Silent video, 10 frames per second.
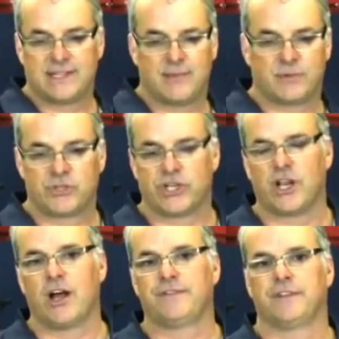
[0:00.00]
time it was shut
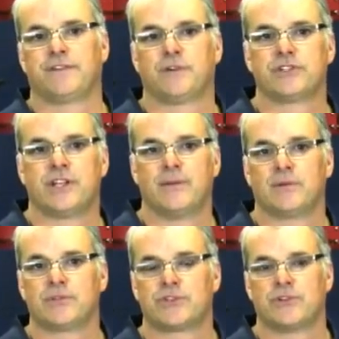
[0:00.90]
off and the first time it
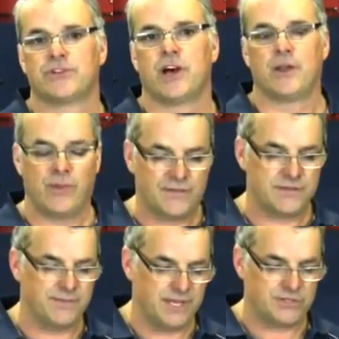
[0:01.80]
was turned on. We have
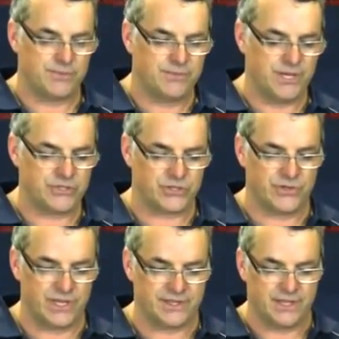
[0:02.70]
to make sure
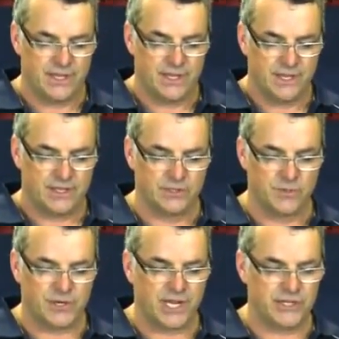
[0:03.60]
that the
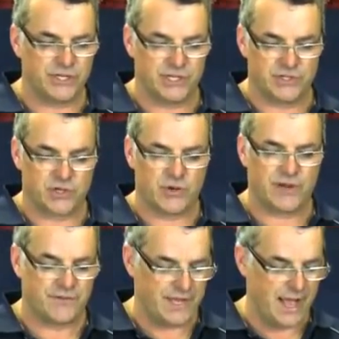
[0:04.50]
lubrication is
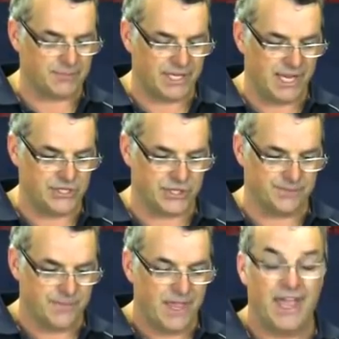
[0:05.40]
correct for the application.
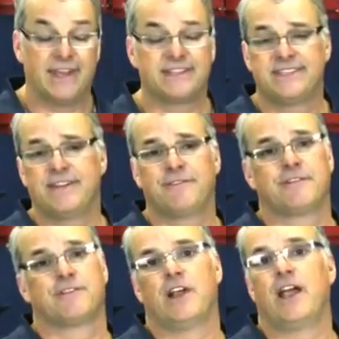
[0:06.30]
And it's different
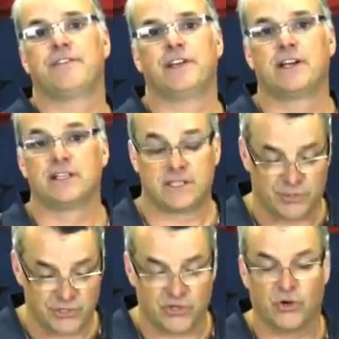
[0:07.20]
for every
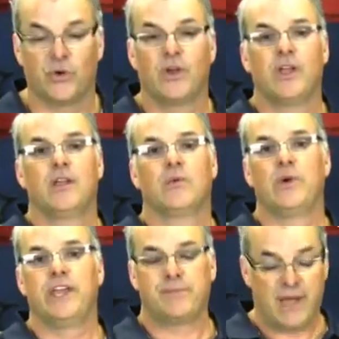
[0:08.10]
customer, so
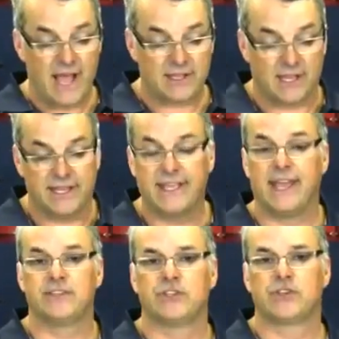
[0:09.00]
we at Packline
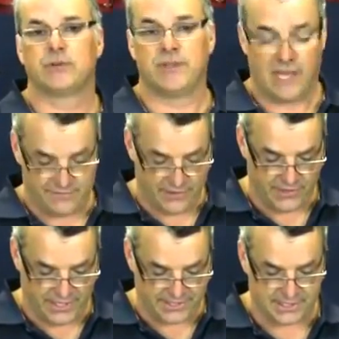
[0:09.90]
can't determine that
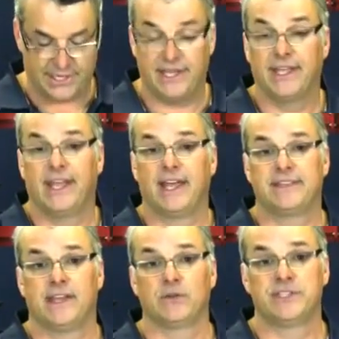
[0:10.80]
very easily at
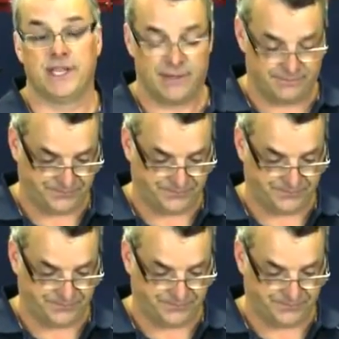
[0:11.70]
the outset.